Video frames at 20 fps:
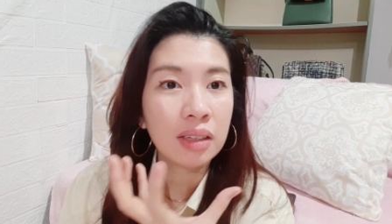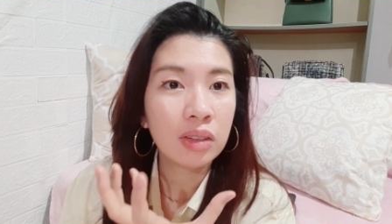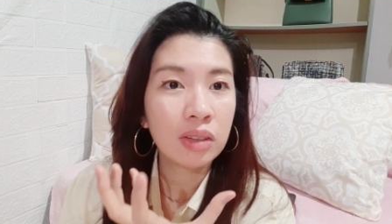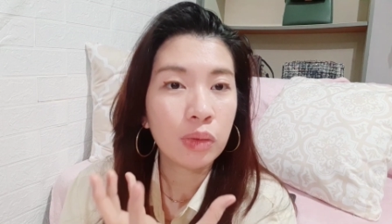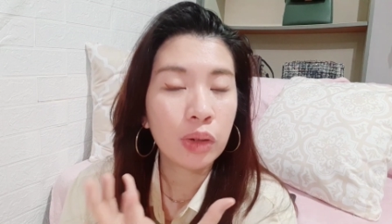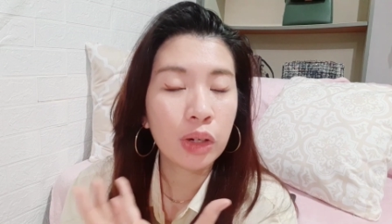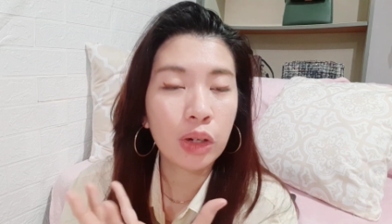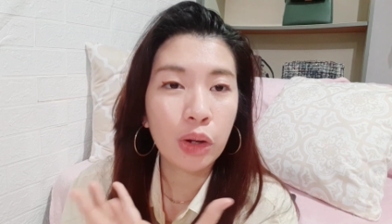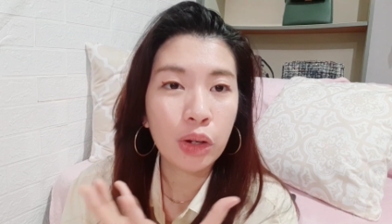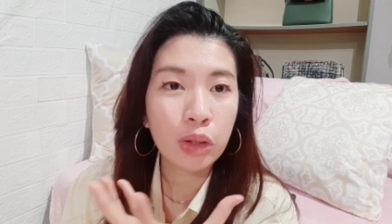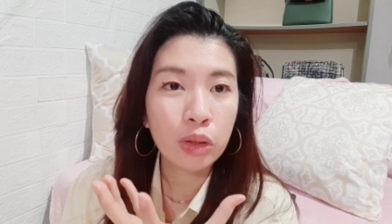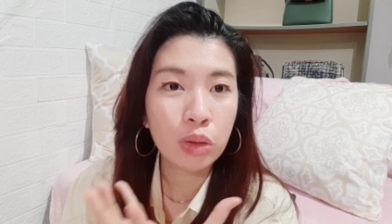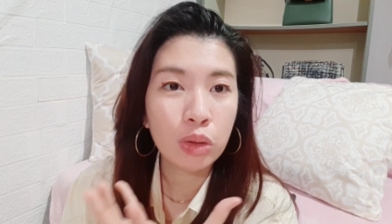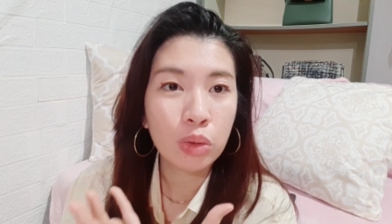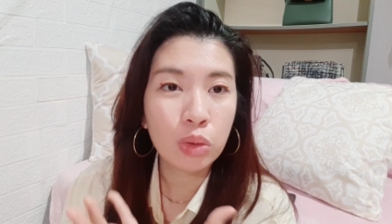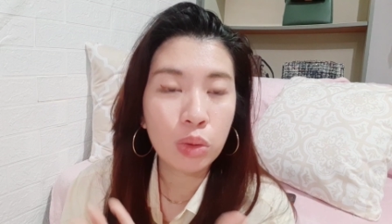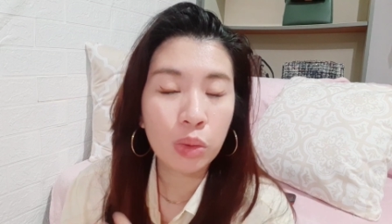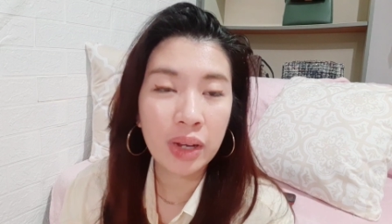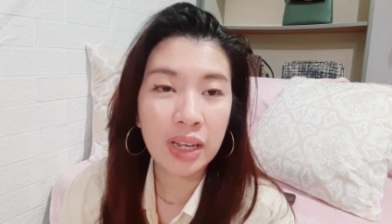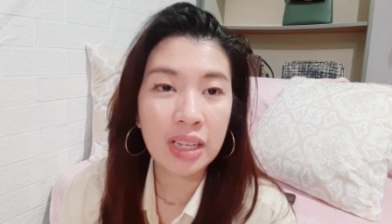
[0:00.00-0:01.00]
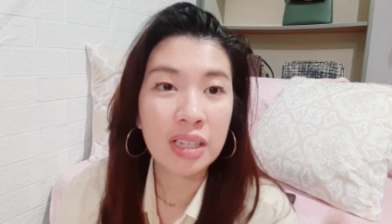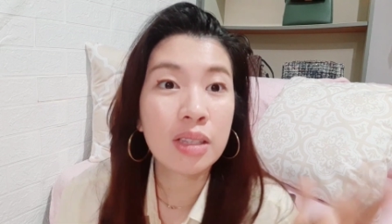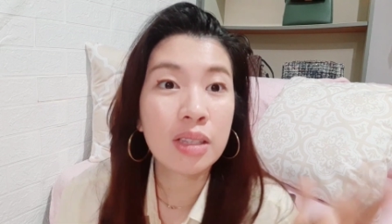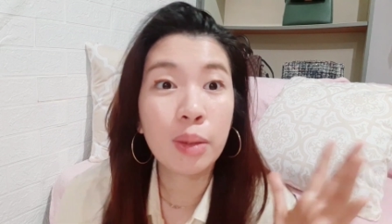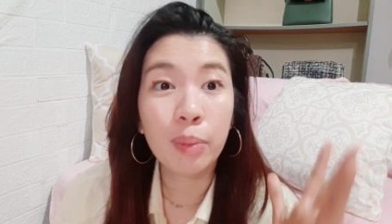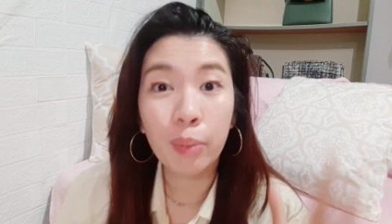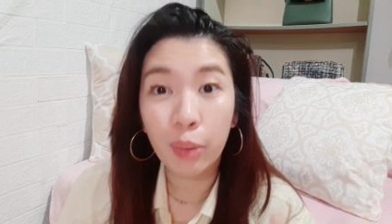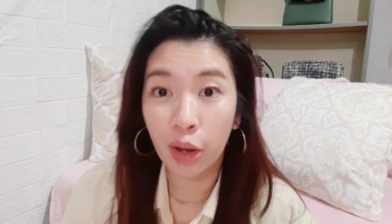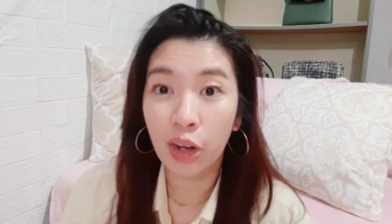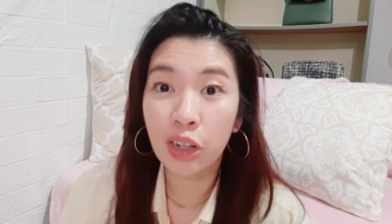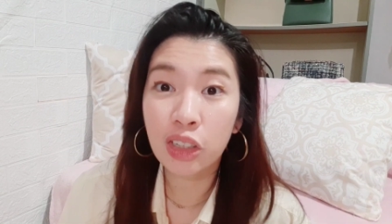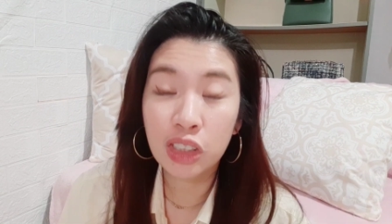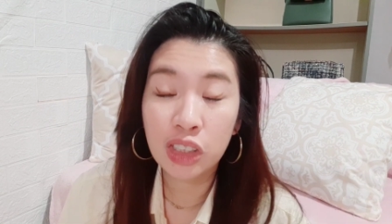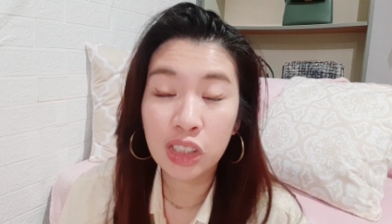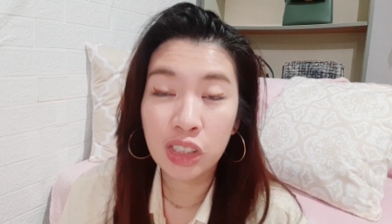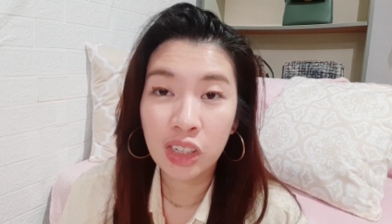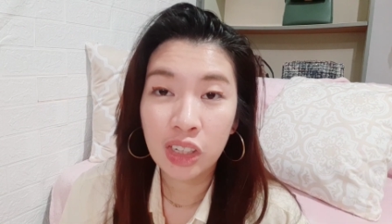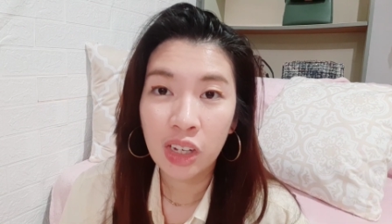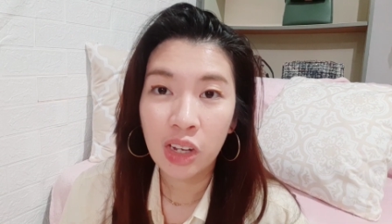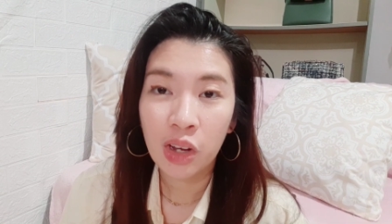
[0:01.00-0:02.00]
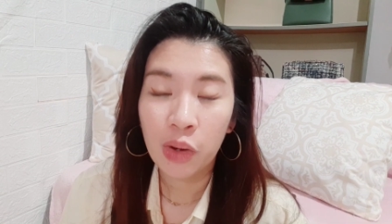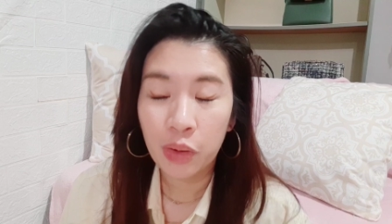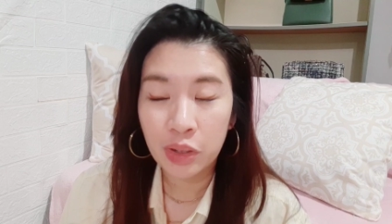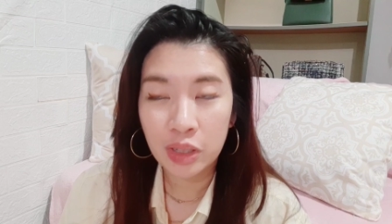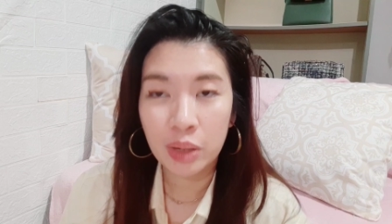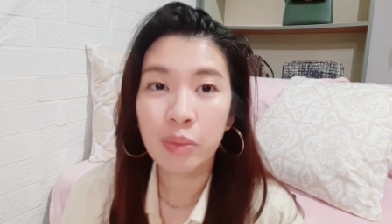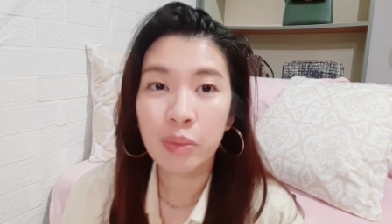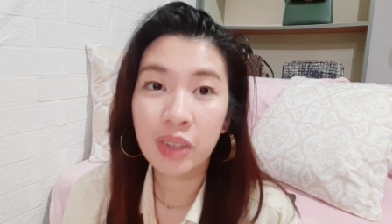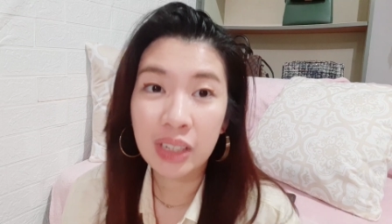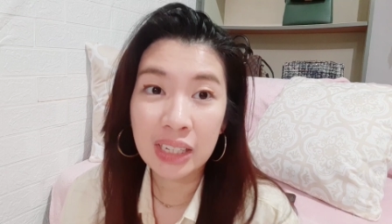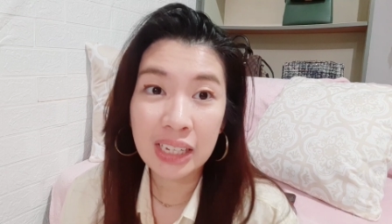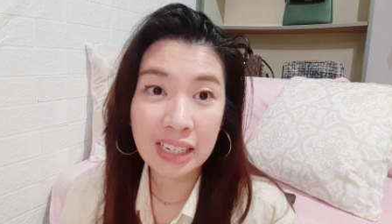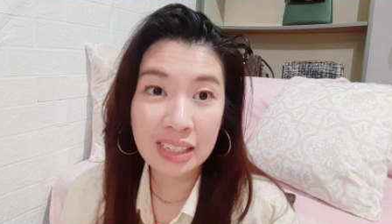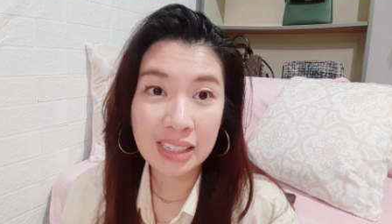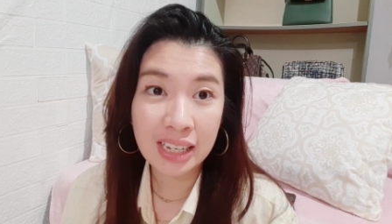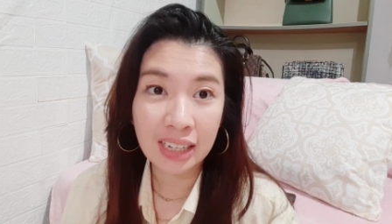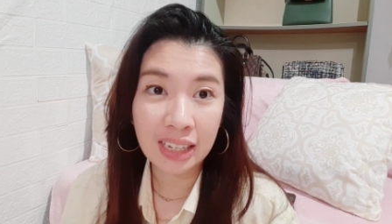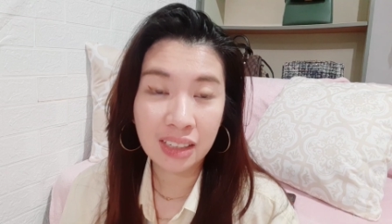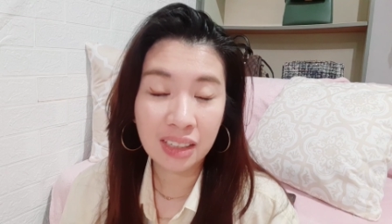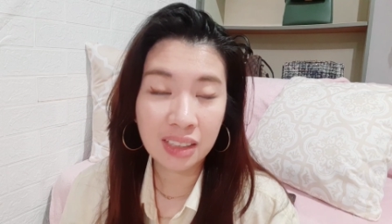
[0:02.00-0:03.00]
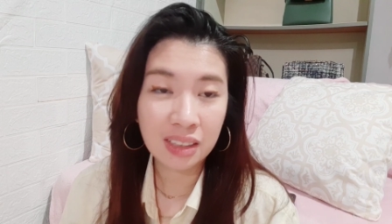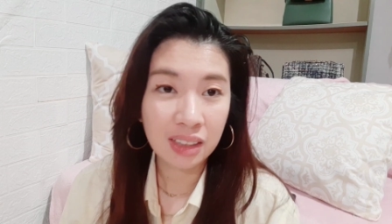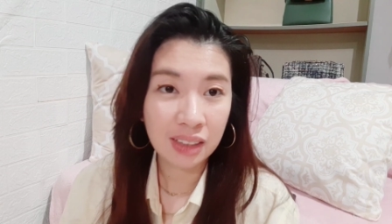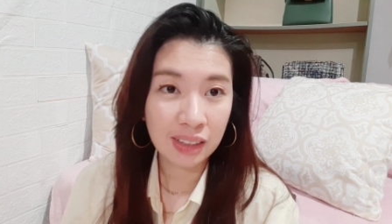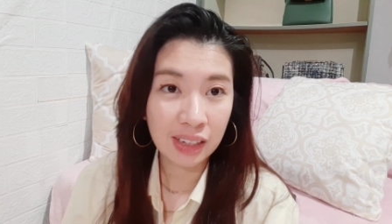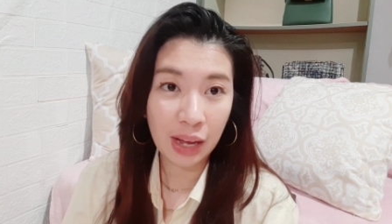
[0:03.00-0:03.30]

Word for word: we're going to do is the blush, which I'm really excited.